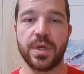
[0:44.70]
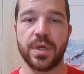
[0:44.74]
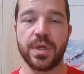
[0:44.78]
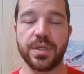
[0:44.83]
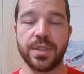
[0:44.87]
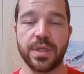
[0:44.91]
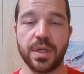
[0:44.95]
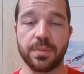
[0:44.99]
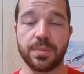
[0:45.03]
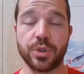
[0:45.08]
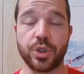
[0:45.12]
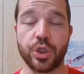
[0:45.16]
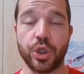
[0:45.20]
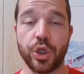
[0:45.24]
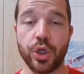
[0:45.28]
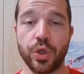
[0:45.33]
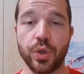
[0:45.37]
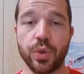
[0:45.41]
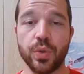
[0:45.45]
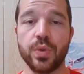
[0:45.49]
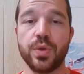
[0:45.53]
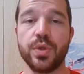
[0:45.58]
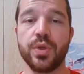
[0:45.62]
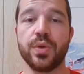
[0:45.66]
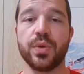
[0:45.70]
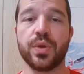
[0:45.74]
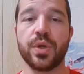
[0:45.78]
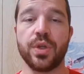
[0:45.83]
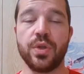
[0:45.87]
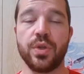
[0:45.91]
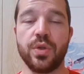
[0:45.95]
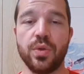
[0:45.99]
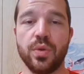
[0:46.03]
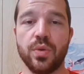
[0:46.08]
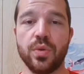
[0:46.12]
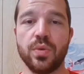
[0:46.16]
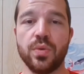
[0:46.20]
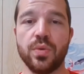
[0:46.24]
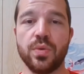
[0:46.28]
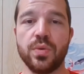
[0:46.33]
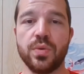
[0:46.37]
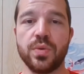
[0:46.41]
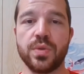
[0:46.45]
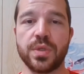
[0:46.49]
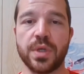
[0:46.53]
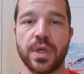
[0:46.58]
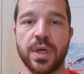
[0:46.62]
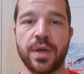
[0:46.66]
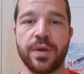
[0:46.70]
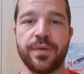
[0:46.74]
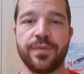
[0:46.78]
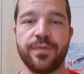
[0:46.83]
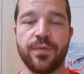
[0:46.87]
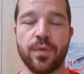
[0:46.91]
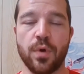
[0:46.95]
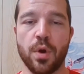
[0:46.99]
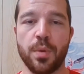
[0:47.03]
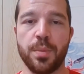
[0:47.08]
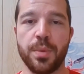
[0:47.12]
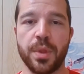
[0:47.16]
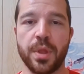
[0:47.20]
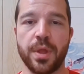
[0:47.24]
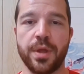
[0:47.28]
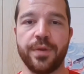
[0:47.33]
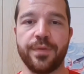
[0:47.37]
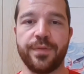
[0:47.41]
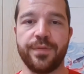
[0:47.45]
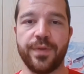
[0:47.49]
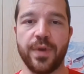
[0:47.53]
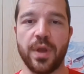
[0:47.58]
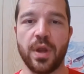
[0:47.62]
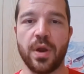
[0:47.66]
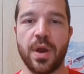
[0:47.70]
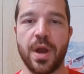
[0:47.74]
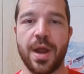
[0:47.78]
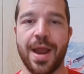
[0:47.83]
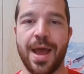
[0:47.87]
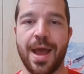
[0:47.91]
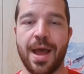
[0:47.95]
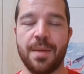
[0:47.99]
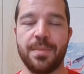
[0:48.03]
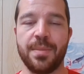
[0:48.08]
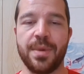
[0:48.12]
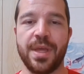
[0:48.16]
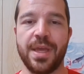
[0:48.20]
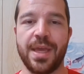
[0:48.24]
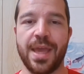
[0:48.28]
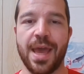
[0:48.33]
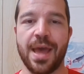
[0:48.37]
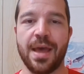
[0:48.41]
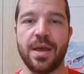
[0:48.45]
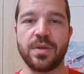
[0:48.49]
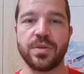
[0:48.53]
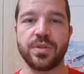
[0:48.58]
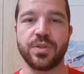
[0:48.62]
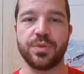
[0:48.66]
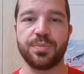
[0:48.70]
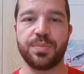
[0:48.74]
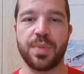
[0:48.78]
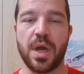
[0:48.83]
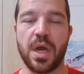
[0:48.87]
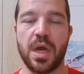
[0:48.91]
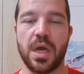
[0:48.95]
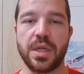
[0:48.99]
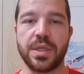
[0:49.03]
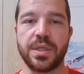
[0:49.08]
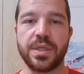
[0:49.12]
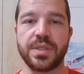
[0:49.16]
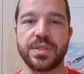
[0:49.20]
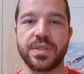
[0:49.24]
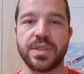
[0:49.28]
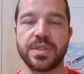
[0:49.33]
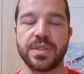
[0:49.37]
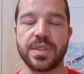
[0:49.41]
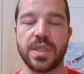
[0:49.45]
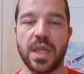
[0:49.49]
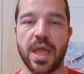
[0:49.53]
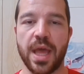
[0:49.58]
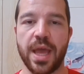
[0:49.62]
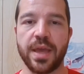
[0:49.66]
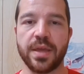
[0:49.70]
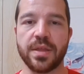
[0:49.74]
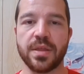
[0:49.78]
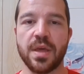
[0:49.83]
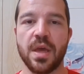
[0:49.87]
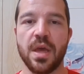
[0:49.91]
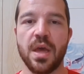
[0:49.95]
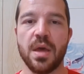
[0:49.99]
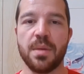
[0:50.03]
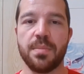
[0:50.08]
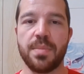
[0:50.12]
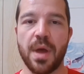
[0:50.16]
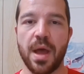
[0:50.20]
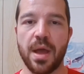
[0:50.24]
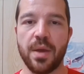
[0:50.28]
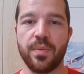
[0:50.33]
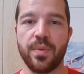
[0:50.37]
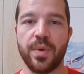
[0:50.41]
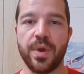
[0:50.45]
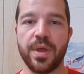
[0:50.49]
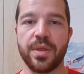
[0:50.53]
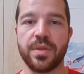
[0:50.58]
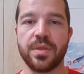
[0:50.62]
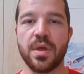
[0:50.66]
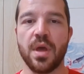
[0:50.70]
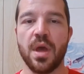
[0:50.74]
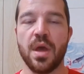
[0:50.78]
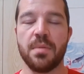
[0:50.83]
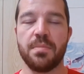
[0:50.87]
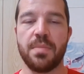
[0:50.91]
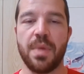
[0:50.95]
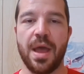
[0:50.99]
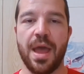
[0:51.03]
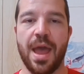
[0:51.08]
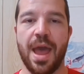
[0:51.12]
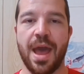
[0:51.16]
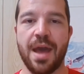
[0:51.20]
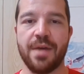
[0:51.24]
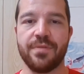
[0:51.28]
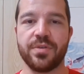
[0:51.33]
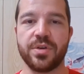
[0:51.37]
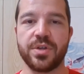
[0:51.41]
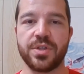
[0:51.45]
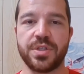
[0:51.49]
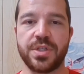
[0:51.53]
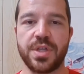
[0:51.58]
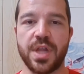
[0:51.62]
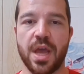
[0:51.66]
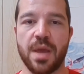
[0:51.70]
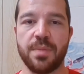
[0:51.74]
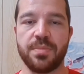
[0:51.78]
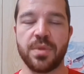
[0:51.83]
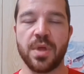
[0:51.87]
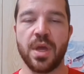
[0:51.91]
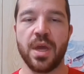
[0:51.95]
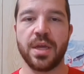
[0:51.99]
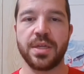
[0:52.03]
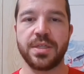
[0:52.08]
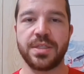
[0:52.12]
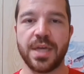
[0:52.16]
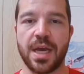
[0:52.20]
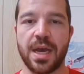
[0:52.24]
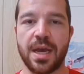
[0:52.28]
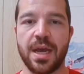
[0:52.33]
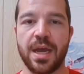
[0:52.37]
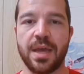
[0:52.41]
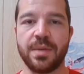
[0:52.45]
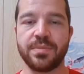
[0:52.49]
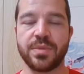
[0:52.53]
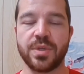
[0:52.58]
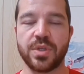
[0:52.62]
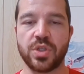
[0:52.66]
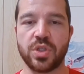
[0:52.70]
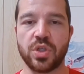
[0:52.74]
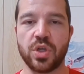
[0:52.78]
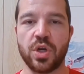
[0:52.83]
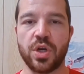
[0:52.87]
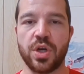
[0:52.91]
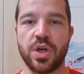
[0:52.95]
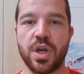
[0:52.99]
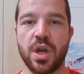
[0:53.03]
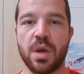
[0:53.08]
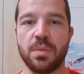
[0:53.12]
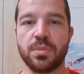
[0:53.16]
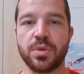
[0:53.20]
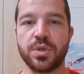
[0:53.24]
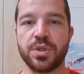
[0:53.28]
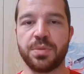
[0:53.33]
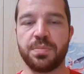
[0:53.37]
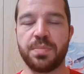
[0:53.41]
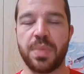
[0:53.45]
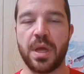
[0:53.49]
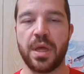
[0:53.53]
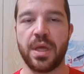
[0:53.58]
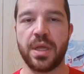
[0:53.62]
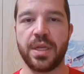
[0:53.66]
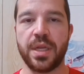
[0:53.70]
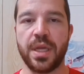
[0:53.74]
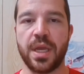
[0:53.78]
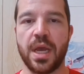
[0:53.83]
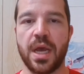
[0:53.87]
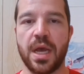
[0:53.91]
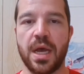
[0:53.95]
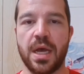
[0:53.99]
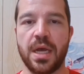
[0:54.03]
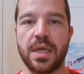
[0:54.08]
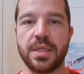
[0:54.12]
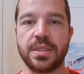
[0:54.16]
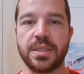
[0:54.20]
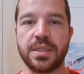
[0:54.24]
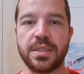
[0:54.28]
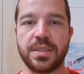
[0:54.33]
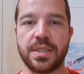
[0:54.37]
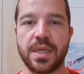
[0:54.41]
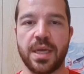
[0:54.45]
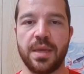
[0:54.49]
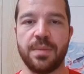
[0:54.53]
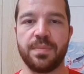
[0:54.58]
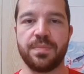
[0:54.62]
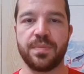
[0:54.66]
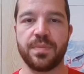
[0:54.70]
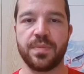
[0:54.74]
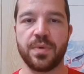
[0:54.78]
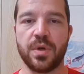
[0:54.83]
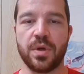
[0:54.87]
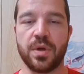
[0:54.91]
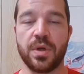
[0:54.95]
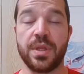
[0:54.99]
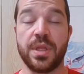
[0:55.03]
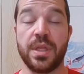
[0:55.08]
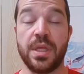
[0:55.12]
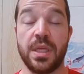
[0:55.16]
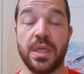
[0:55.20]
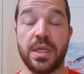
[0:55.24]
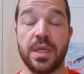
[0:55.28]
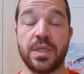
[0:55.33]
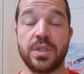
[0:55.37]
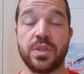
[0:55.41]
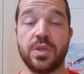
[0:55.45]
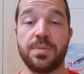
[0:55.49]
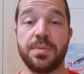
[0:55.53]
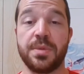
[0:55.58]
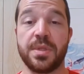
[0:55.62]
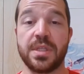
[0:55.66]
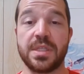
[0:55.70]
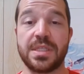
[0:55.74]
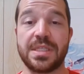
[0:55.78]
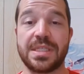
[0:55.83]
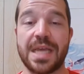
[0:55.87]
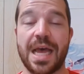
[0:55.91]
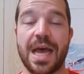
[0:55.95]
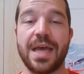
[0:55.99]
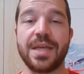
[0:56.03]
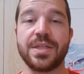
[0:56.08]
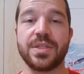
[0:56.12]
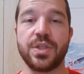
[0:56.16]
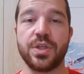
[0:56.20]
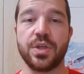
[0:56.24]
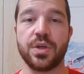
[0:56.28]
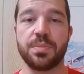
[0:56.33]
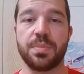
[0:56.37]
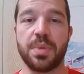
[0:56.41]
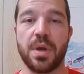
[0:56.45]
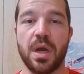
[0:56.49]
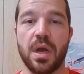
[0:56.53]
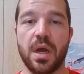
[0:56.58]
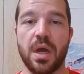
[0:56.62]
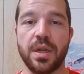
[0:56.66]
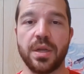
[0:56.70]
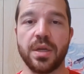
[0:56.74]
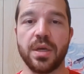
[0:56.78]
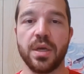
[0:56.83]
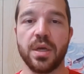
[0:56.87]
Number two, you can use a formula to figure out how many gallons your pond is. It's length by width by average depth times a certain number depending on the type or the size of your pond.